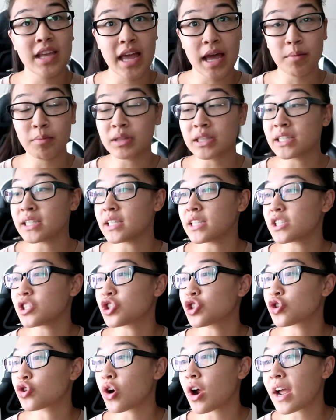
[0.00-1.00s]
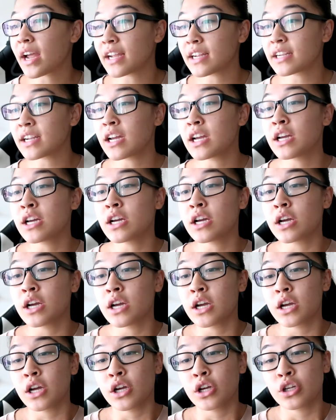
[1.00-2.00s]
Emily is trying
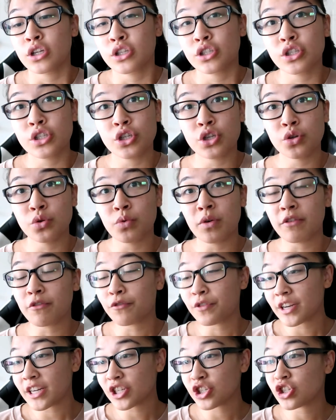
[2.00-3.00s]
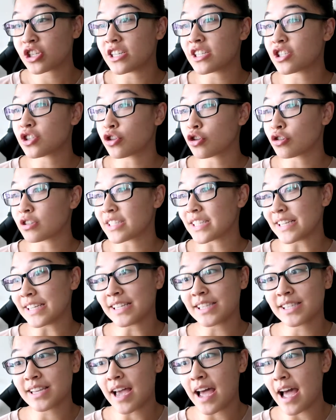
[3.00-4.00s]
to finish these
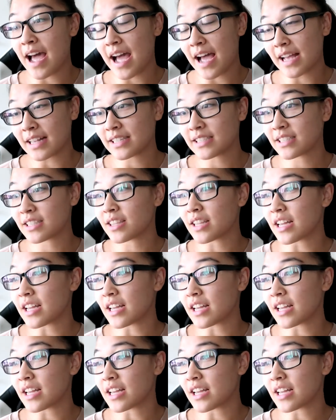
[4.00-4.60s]
13 tasks